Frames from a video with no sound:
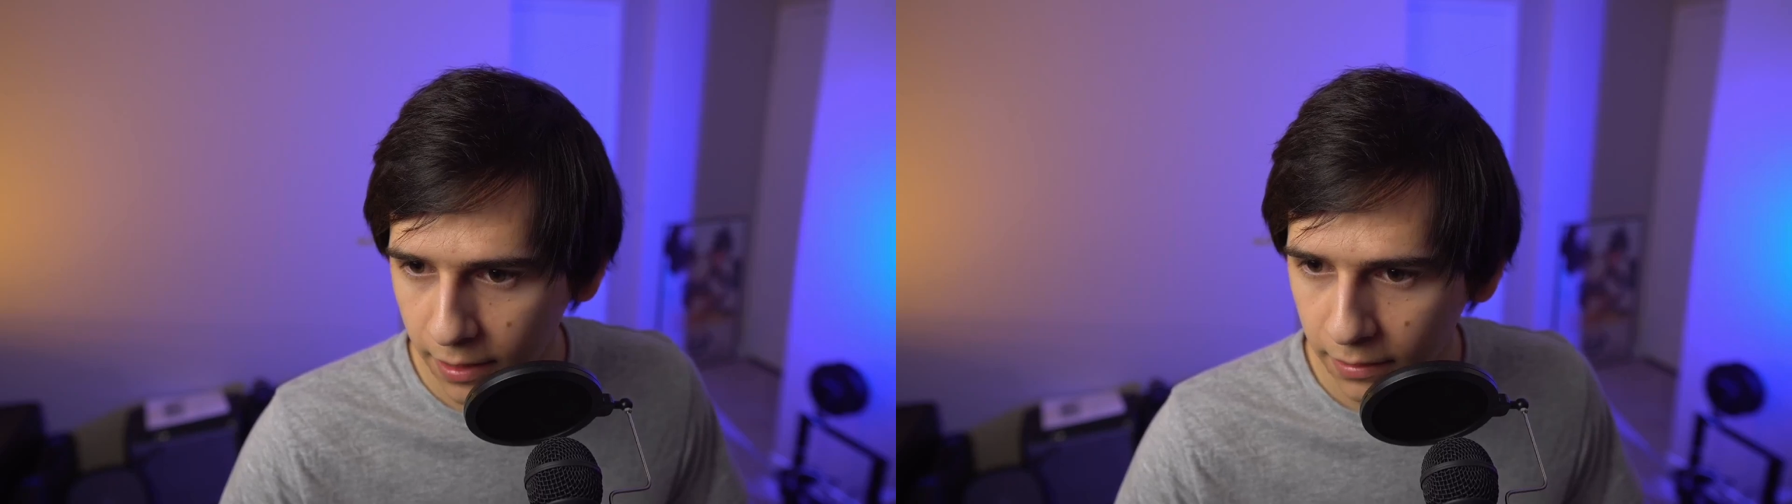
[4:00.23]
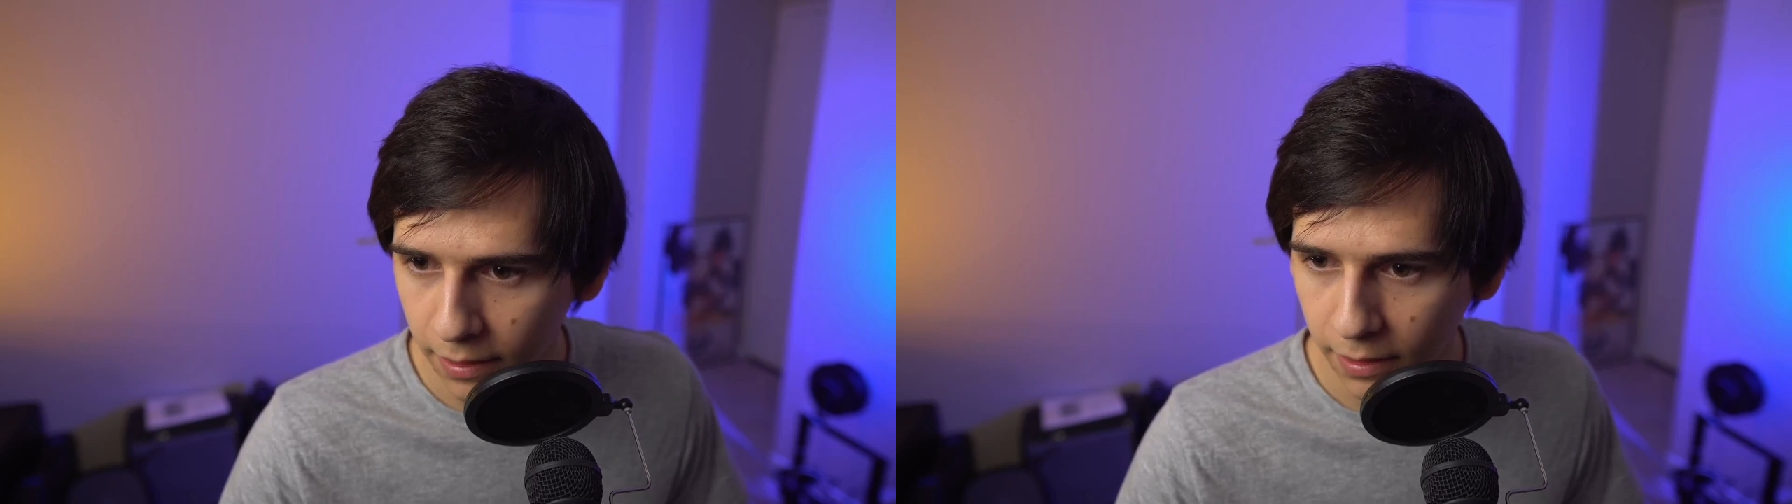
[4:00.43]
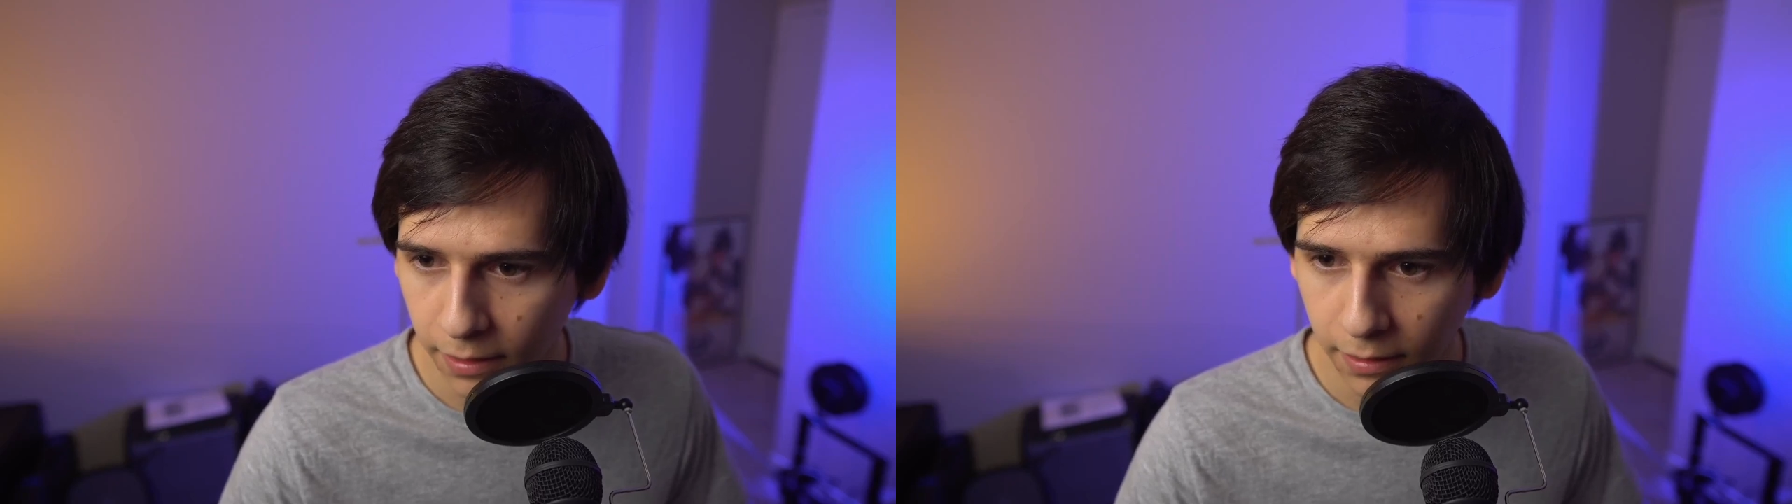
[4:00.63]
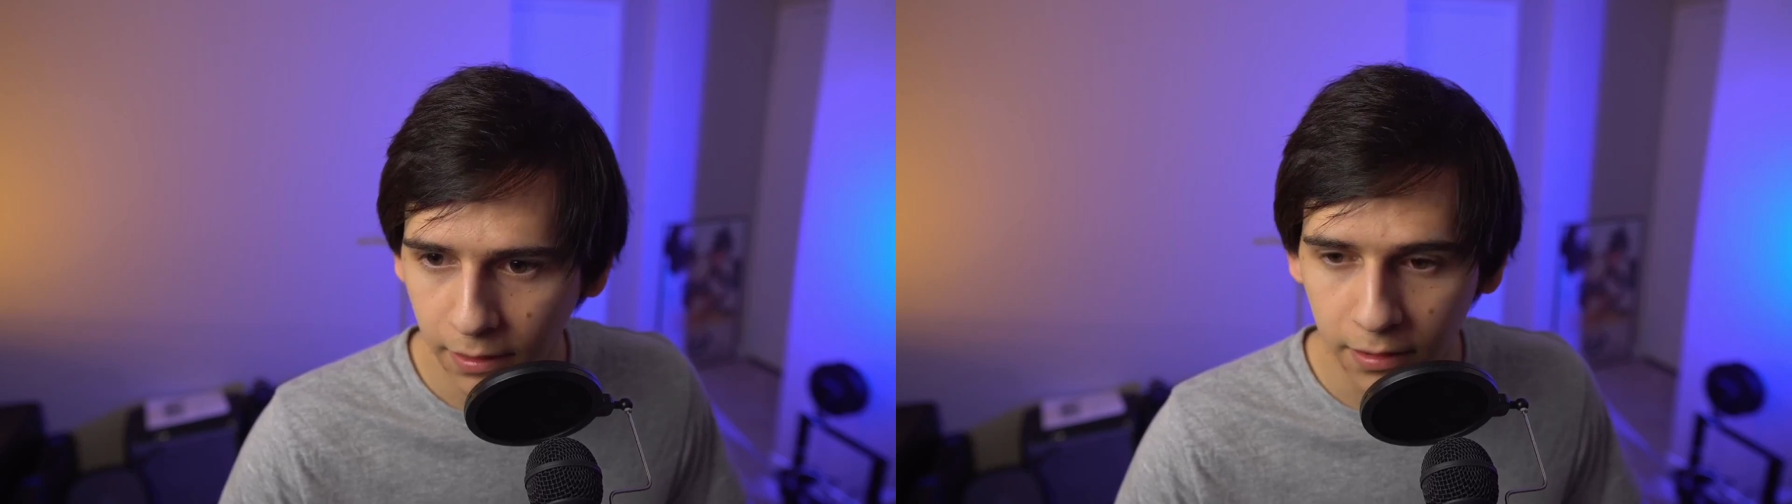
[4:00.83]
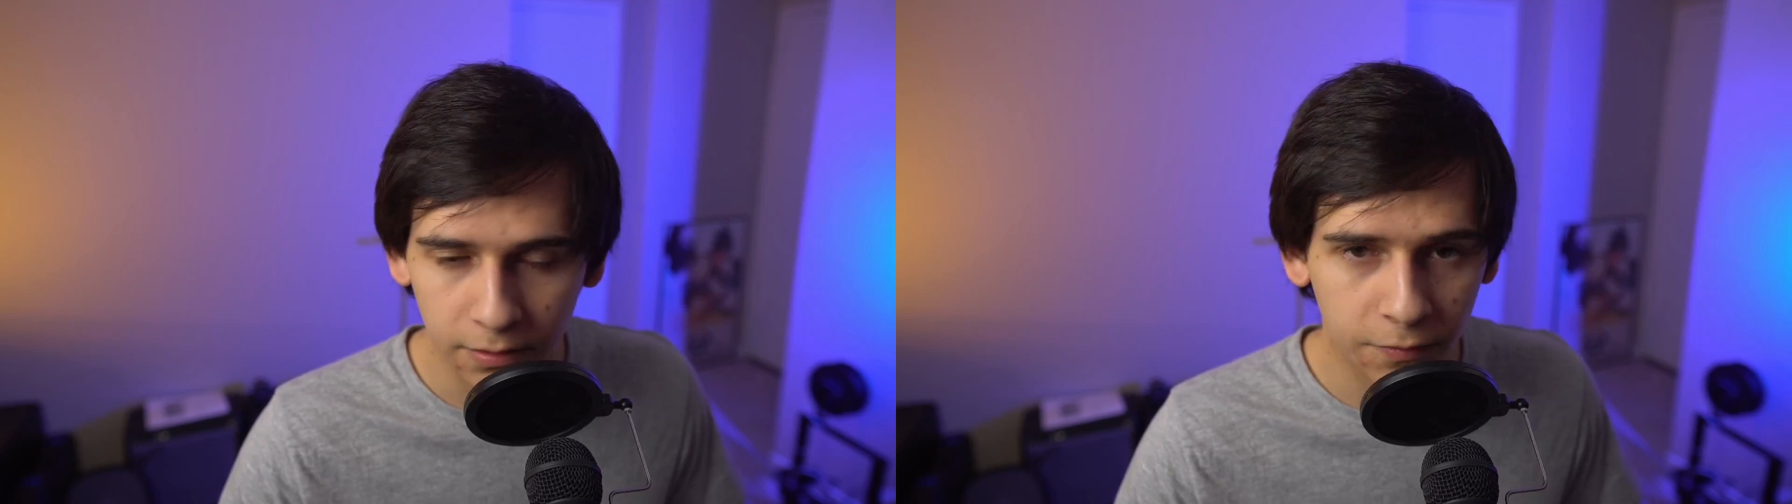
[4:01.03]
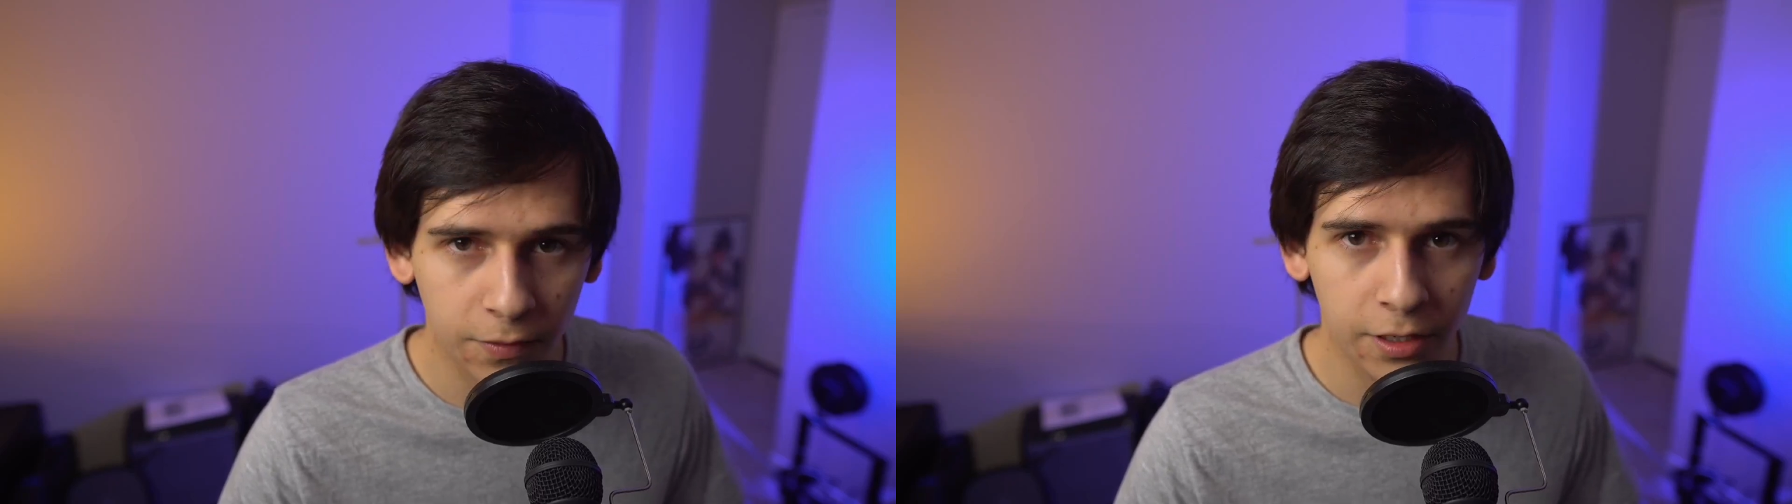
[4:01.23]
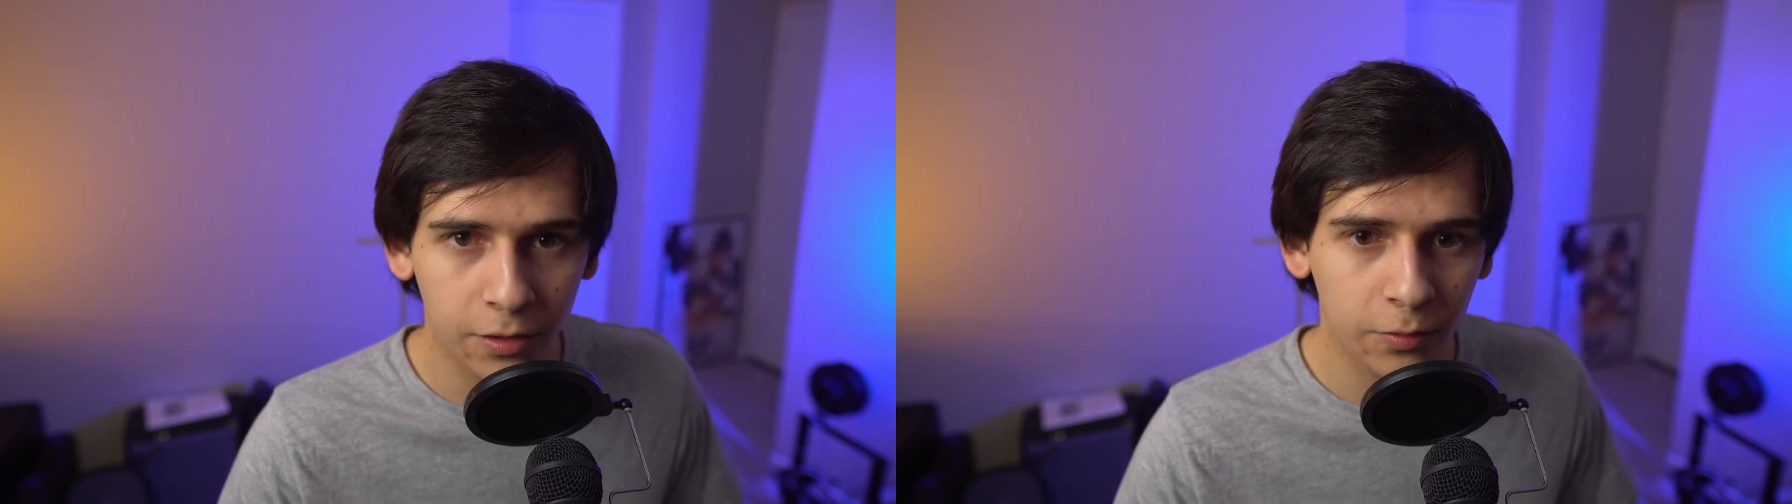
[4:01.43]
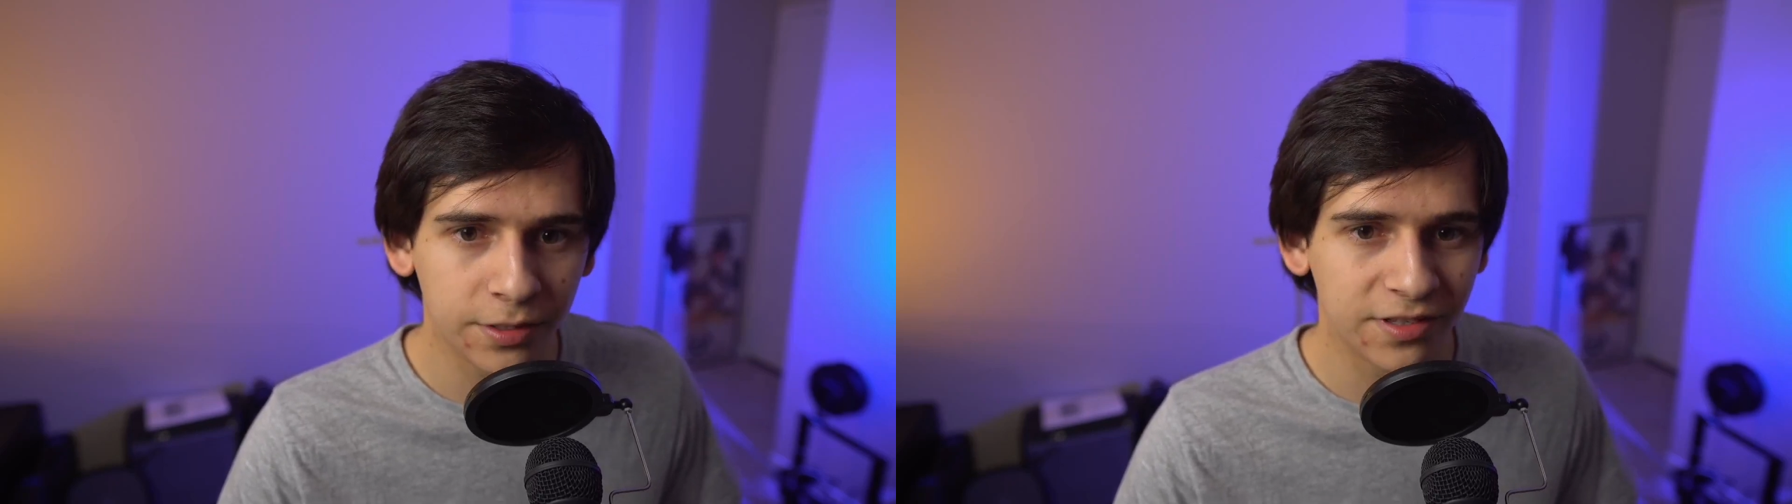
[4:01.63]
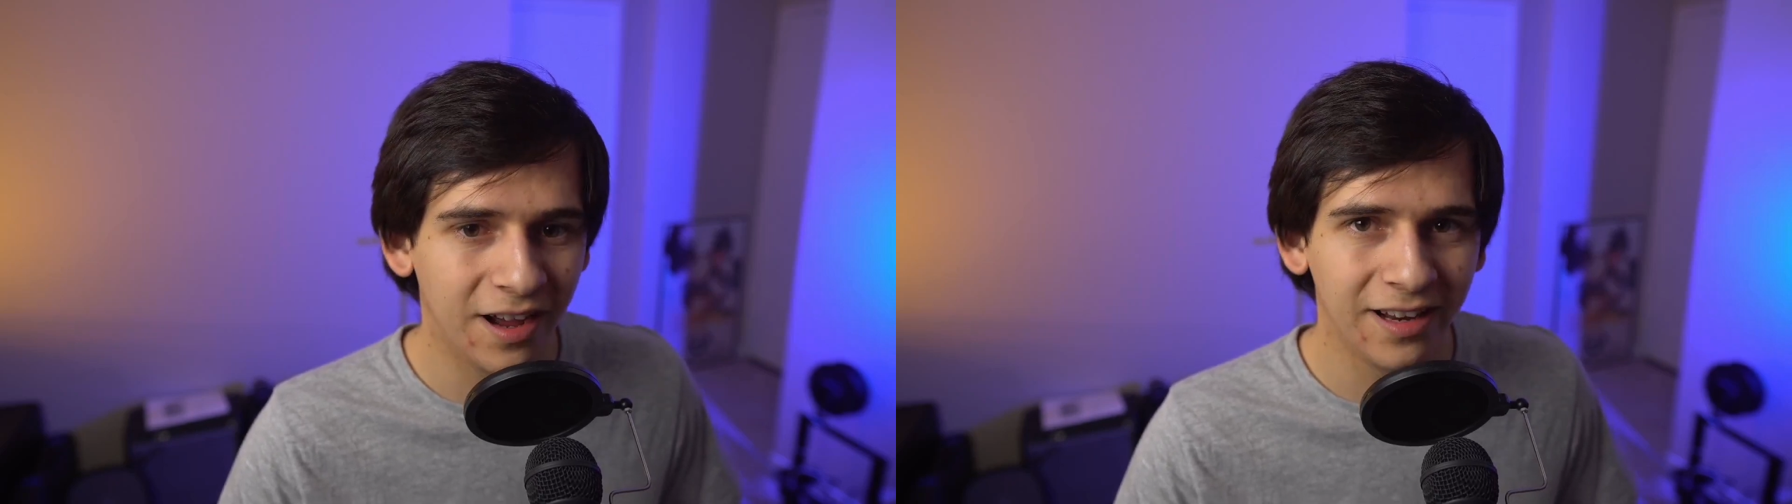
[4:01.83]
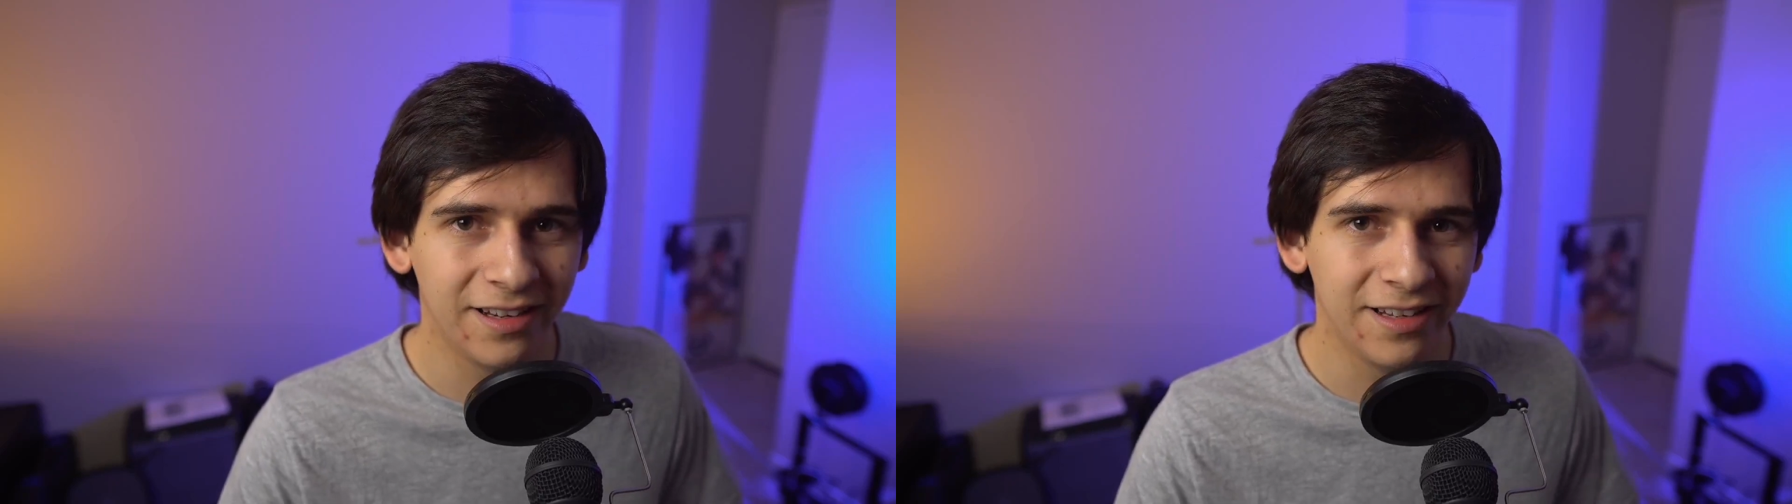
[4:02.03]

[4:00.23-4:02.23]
Like, this video was not